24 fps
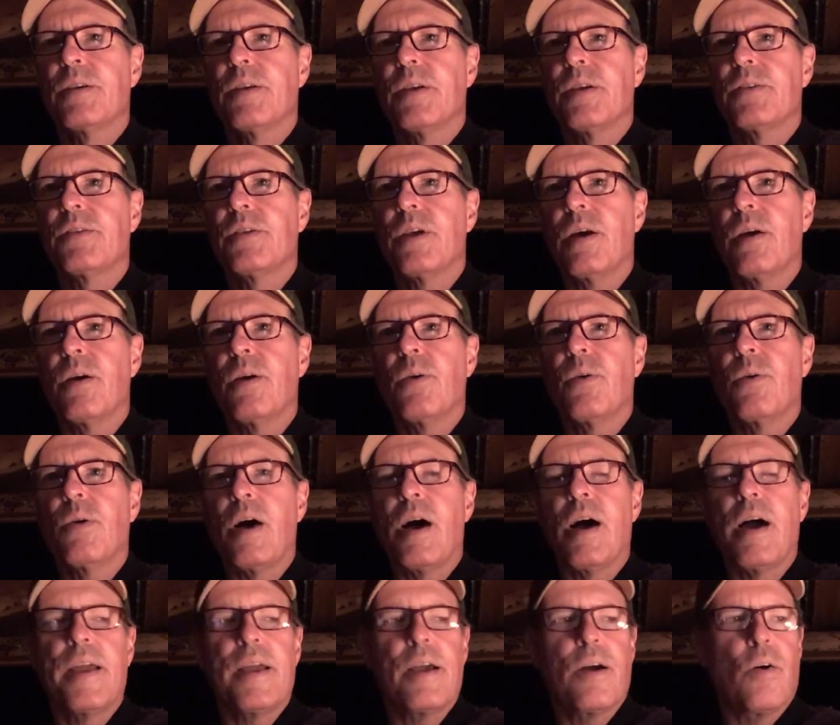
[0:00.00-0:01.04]
So
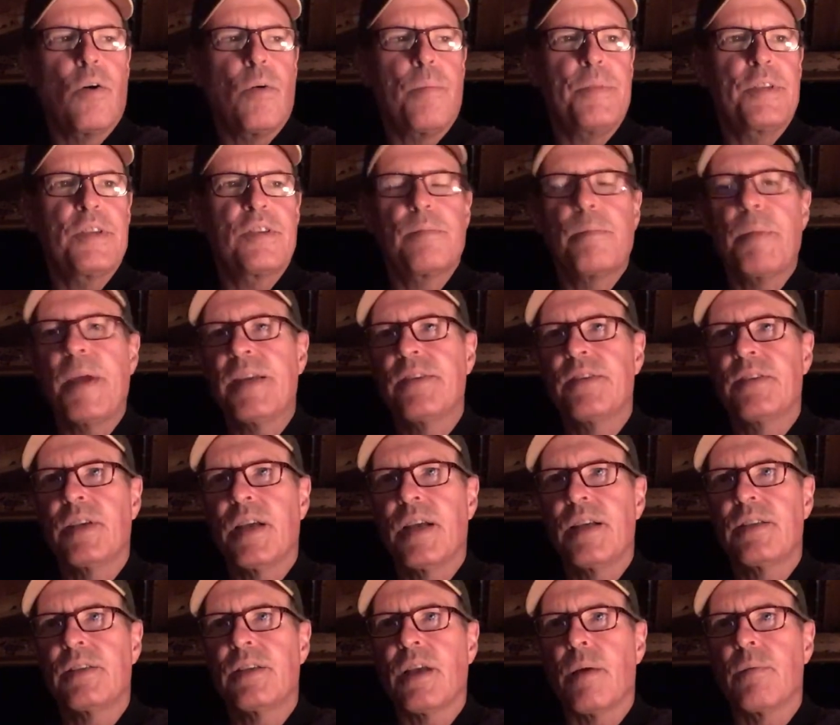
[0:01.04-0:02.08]
I hope this makes
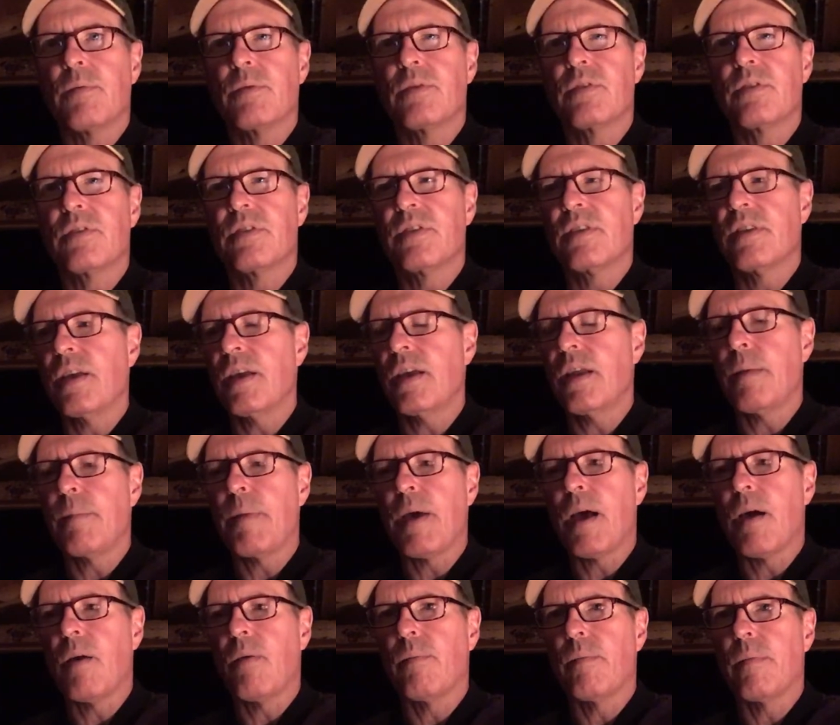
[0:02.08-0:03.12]
sense. I was thinking
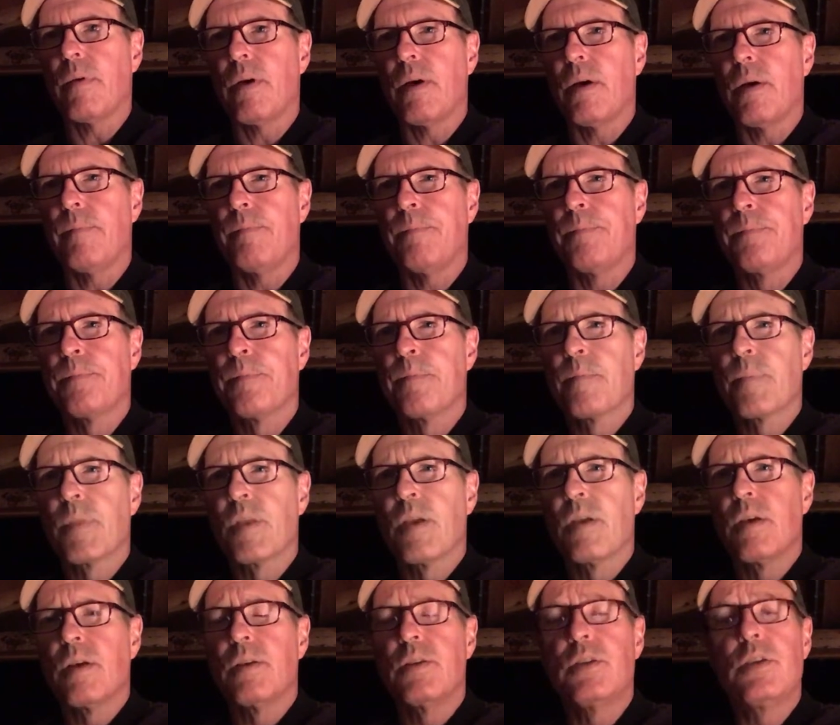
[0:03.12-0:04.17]
about
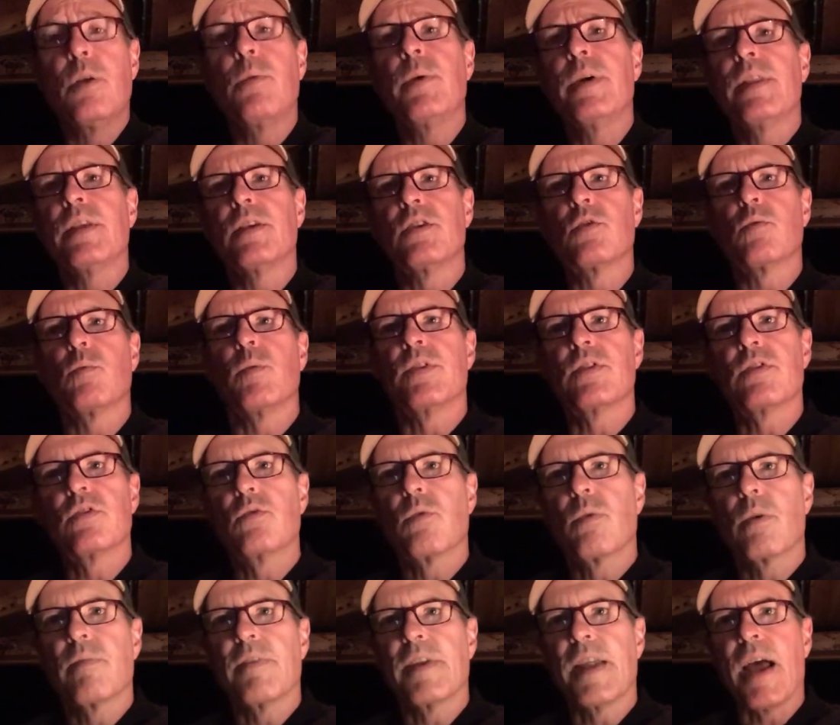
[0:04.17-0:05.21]
doing this with
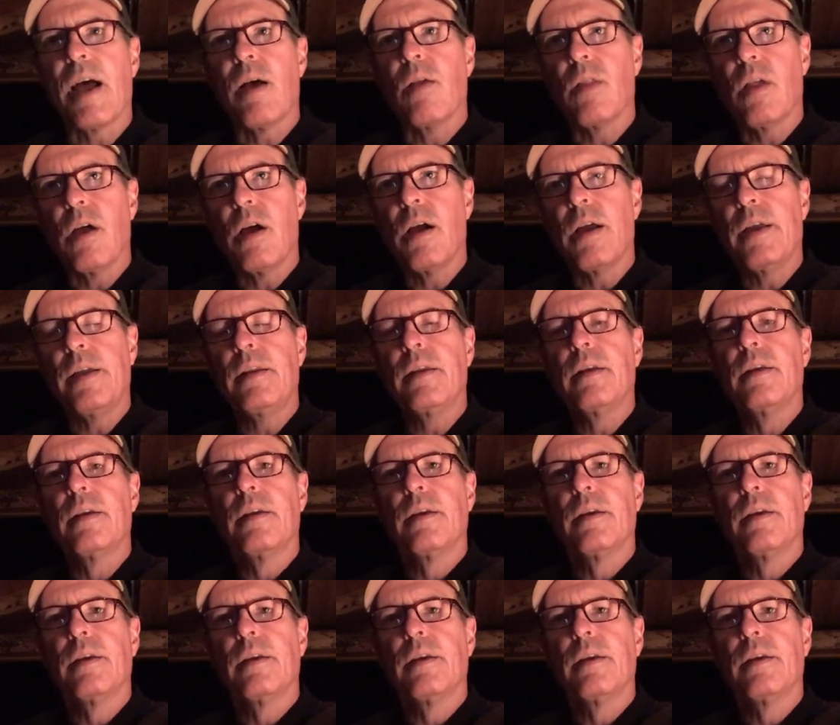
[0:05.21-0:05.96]
sort of an outline,